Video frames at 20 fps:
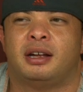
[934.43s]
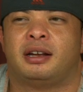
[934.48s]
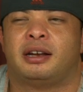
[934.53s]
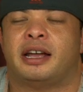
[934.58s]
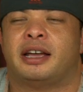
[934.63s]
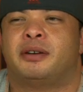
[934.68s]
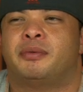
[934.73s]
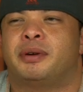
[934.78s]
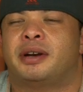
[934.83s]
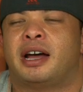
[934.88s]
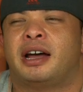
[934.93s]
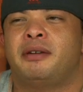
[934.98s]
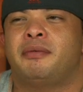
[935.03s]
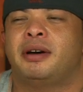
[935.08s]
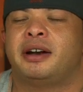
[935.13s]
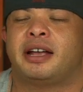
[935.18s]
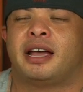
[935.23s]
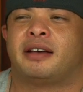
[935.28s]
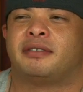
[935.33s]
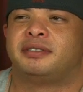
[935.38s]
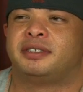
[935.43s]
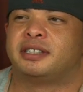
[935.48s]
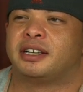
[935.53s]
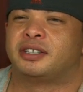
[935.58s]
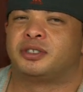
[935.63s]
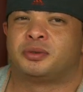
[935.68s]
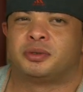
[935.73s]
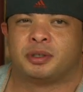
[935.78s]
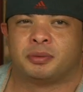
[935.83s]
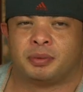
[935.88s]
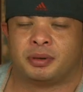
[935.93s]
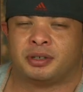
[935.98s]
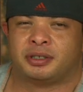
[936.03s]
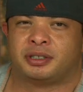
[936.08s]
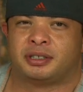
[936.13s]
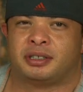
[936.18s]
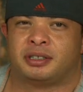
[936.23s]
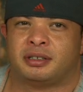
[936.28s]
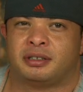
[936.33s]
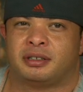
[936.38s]
Like when I want to have sex with a
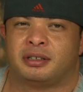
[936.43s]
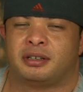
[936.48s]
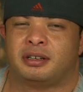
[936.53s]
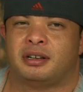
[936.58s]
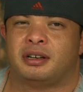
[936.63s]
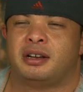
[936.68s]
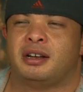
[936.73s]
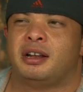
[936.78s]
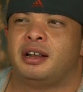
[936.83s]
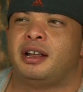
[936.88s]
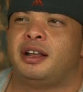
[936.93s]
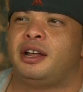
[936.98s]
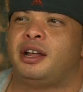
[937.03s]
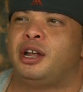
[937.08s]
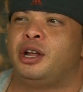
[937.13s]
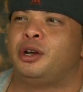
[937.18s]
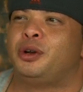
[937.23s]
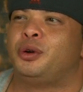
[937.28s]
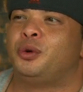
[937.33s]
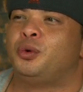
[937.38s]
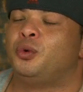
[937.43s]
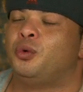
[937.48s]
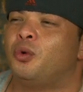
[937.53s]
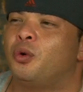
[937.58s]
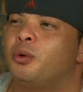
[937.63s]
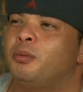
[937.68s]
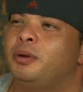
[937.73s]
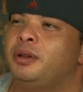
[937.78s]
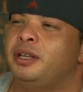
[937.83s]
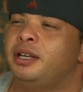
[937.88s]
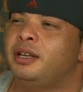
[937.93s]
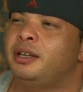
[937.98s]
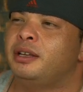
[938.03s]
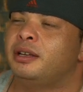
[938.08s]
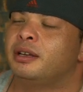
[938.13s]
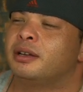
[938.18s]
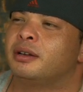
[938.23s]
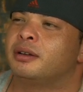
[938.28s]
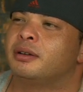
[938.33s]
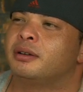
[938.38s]
person, it normally
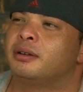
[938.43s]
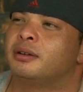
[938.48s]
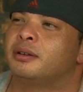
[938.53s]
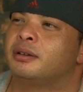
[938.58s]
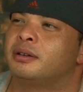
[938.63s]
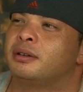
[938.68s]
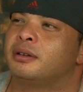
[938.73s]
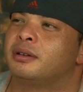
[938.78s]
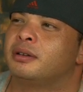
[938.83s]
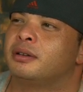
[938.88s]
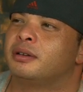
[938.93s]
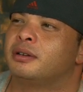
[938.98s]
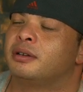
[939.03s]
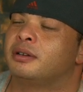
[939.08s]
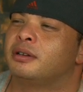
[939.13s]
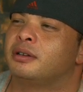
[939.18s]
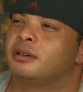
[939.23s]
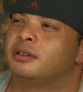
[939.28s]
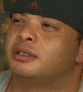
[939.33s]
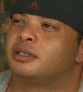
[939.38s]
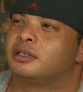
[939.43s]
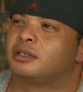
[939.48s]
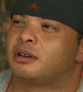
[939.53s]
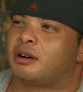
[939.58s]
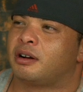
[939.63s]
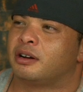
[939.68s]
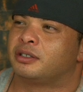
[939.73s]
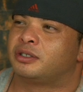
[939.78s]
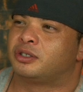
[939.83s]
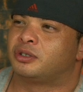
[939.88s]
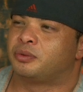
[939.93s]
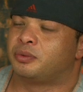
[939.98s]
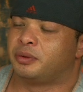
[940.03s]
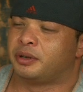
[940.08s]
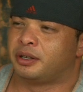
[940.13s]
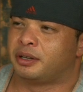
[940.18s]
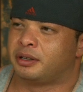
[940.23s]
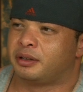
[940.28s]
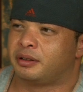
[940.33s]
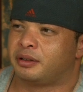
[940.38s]
starts
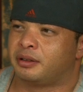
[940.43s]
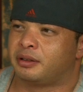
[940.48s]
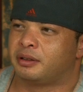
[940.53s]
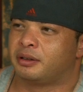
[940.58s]
with,